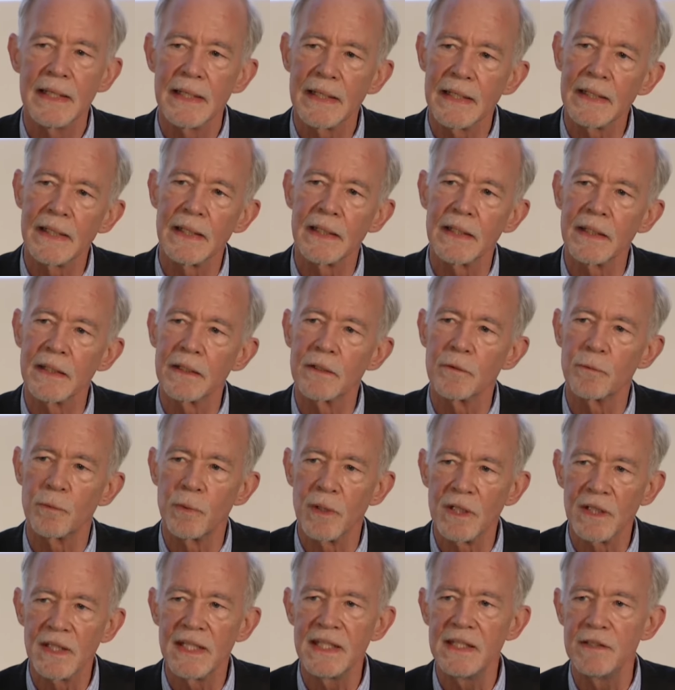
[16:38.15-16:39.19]
uh,
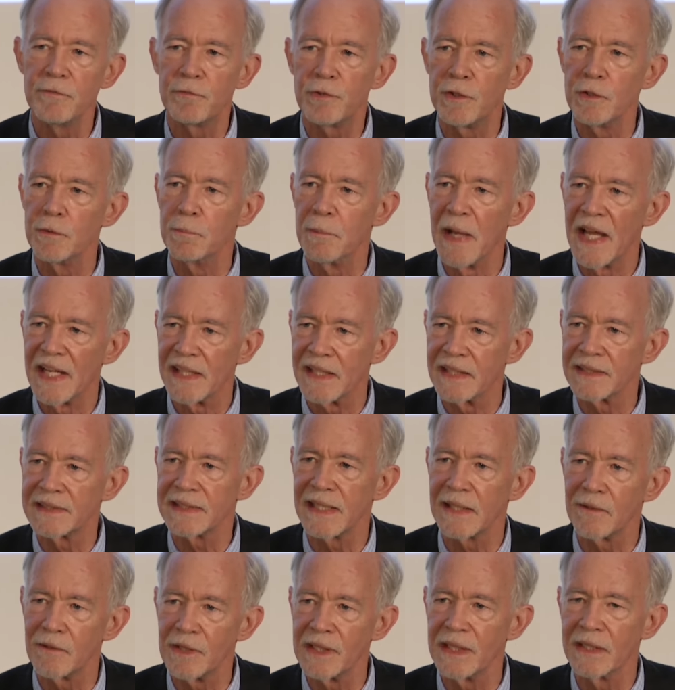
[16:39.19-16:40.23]
relieve
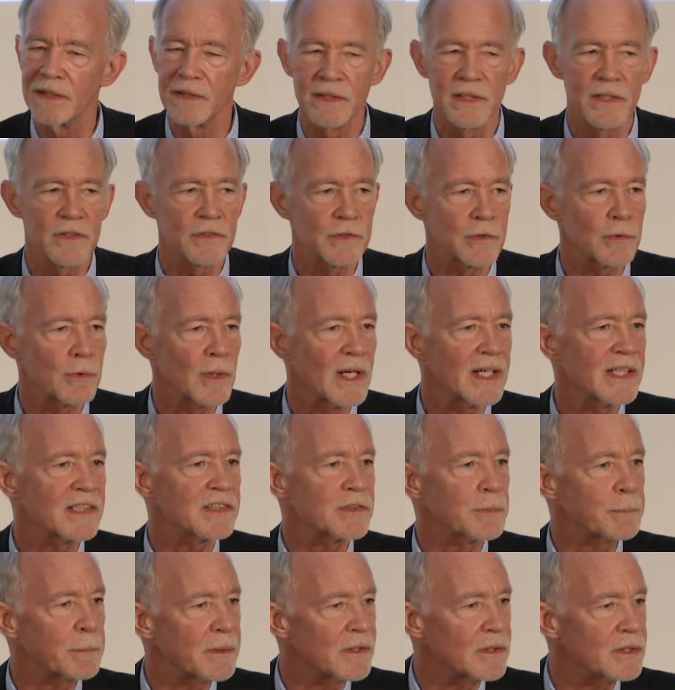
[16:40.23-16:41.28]
humanitarian
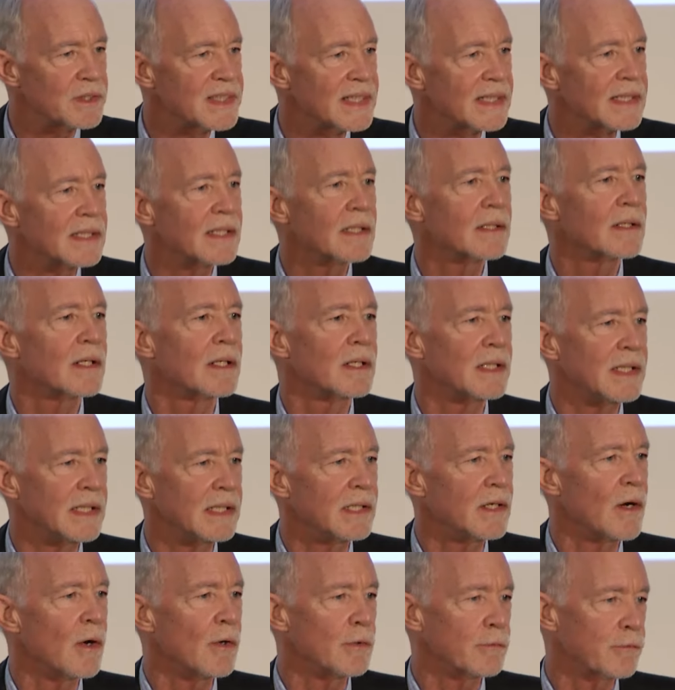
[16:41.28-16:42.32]
distress, particularly
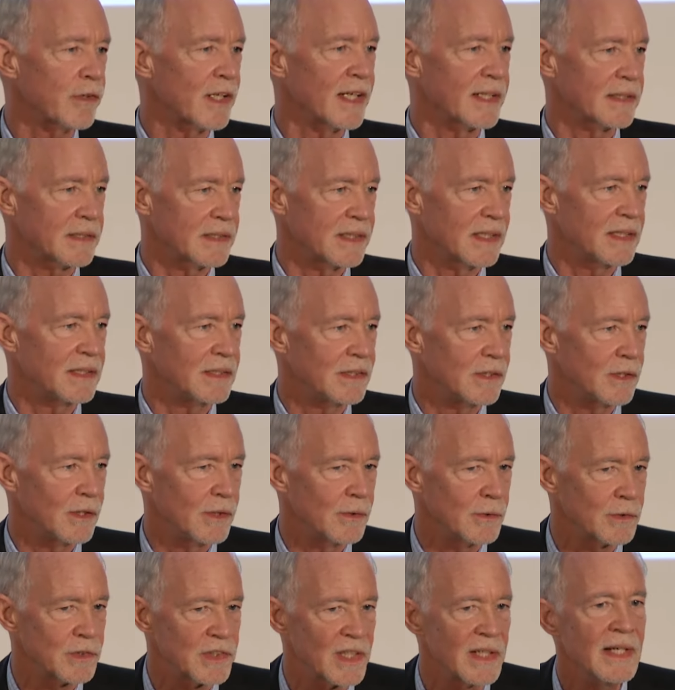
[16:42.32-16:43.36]

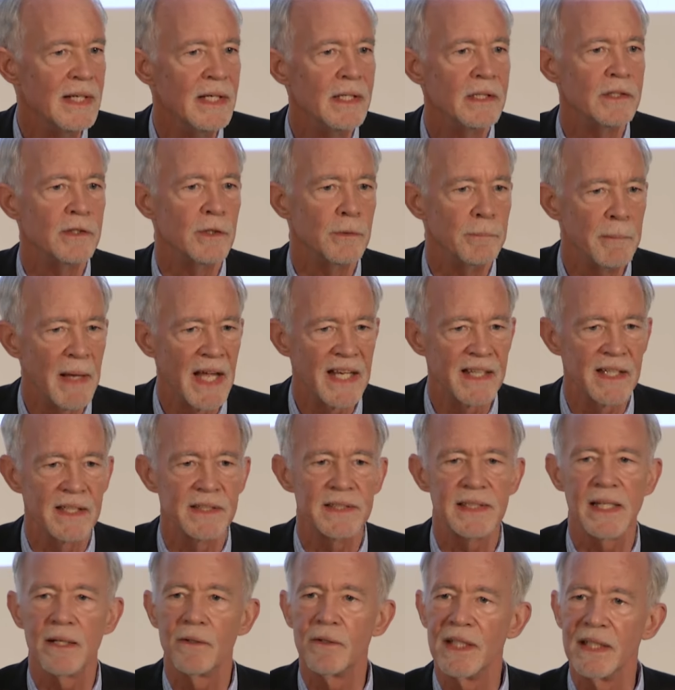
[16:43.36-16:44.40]
conflict-induced
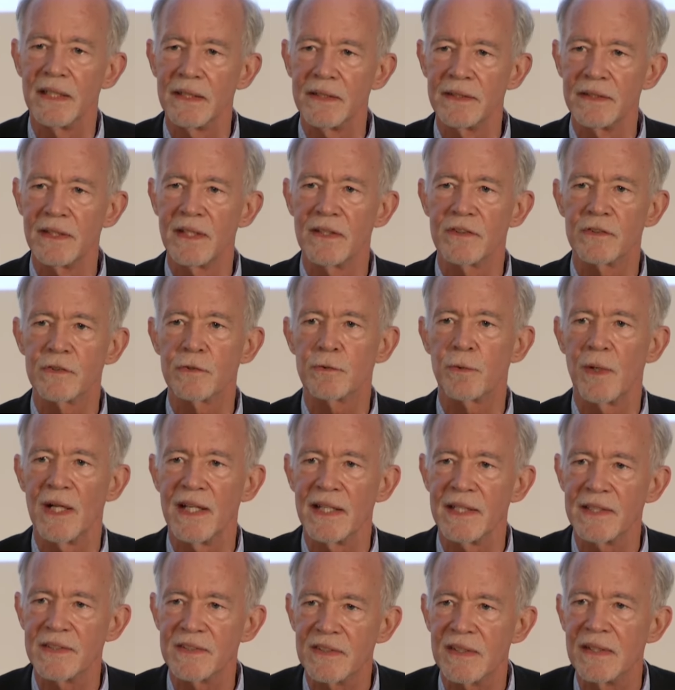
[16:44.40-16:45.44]
humanitarian
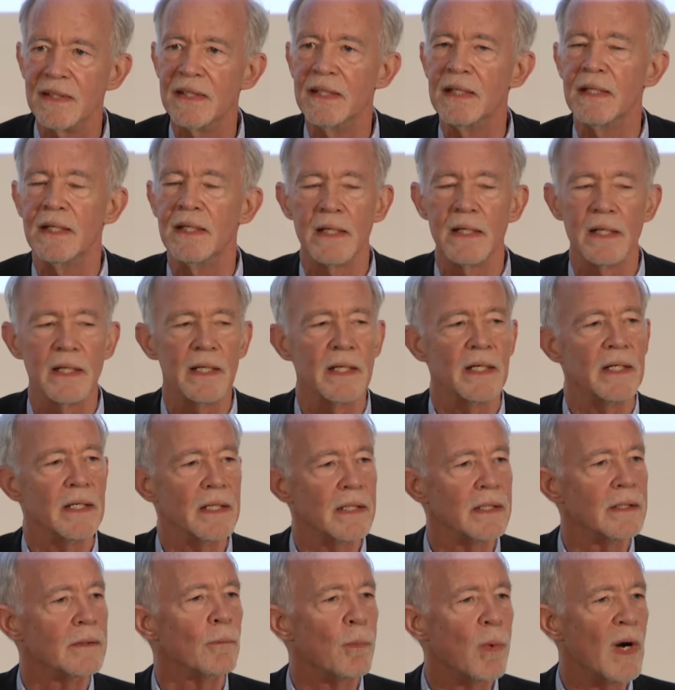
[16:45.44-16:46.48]
distress
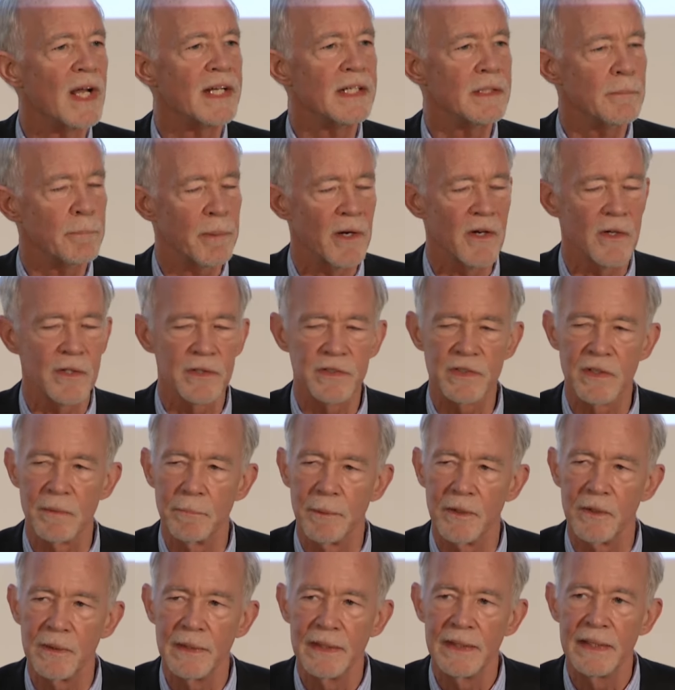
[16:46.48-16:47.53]
uh, when
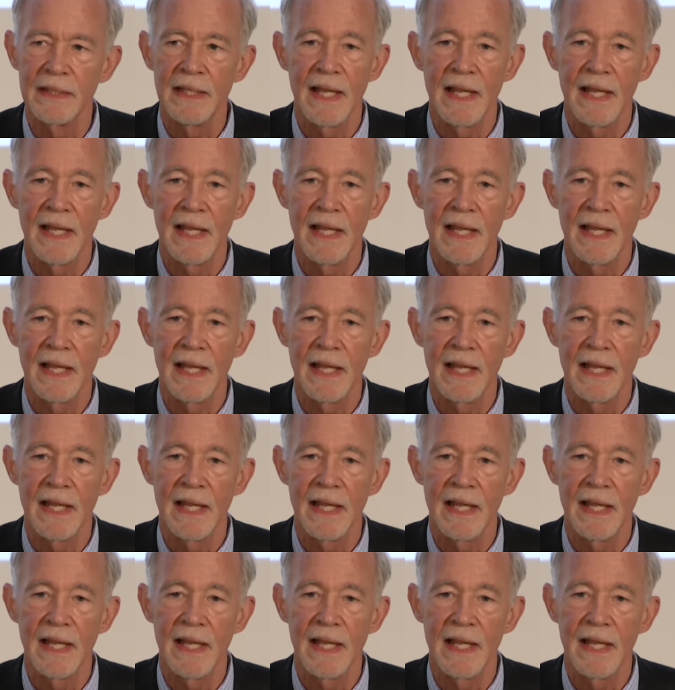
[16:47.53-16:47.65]
possible.